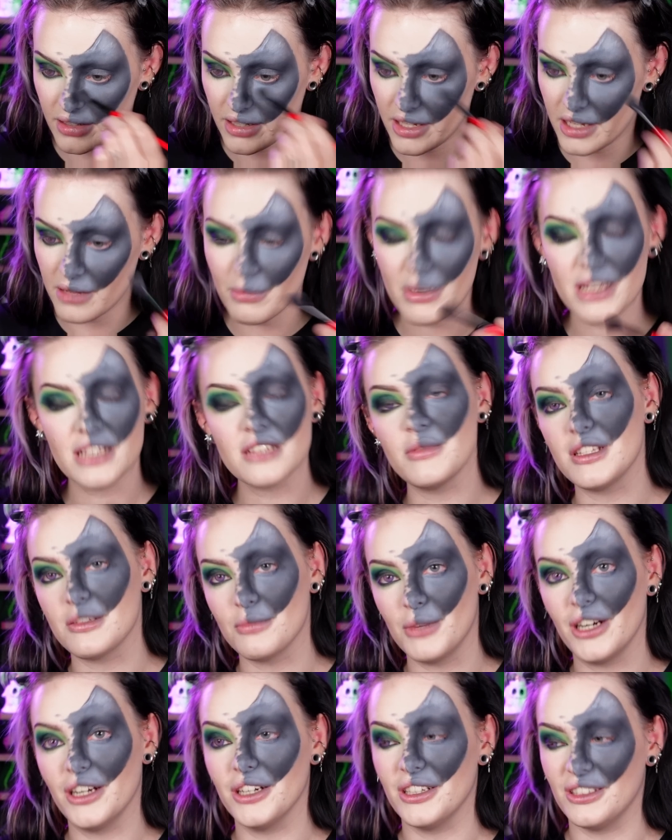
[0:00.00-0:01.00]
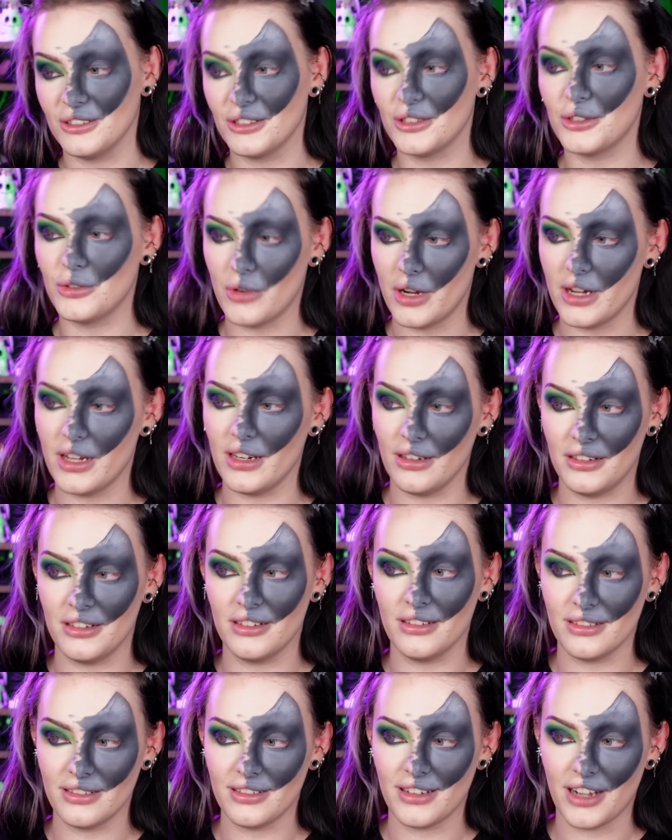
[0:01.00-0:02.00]
It makes me smile quite a
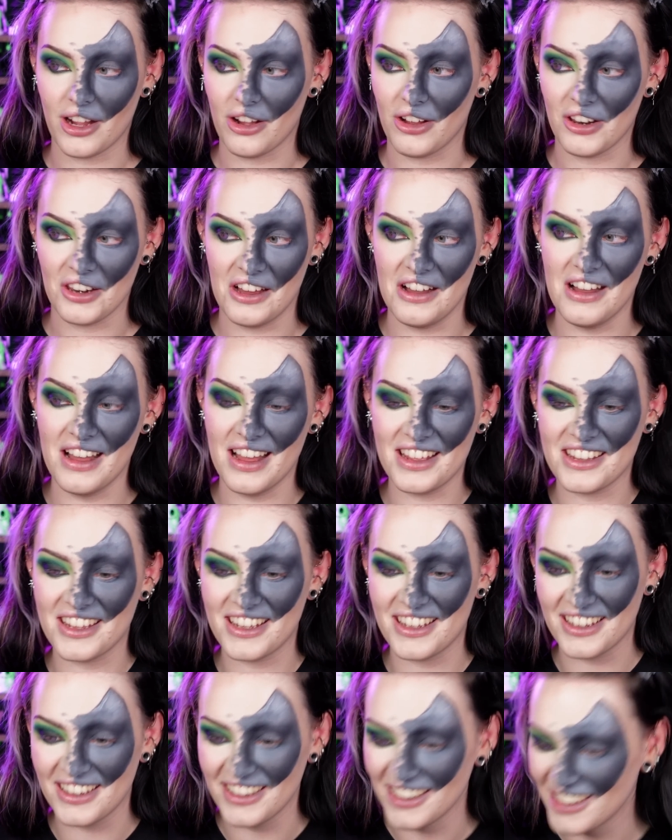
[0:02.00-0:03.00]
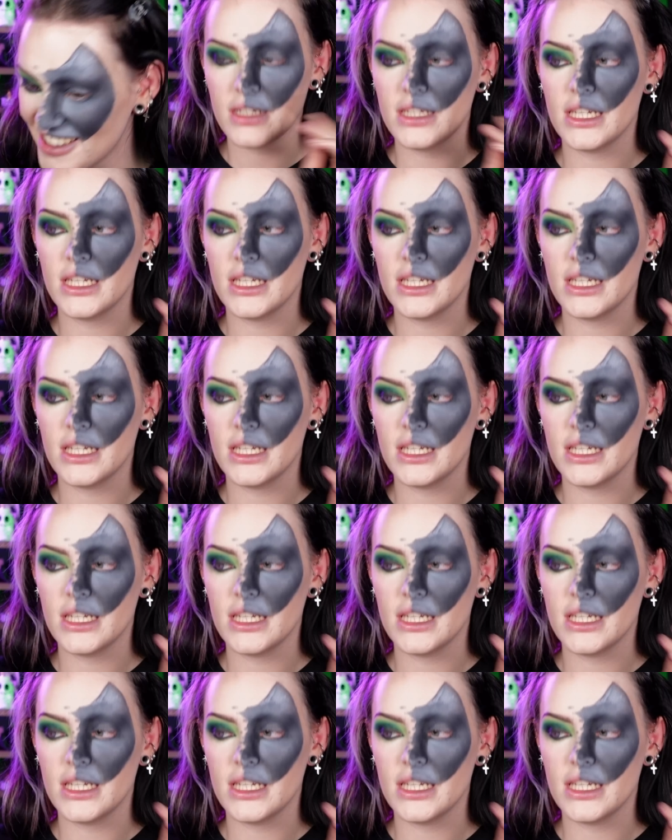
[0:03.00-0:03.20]
lot, I can't lie.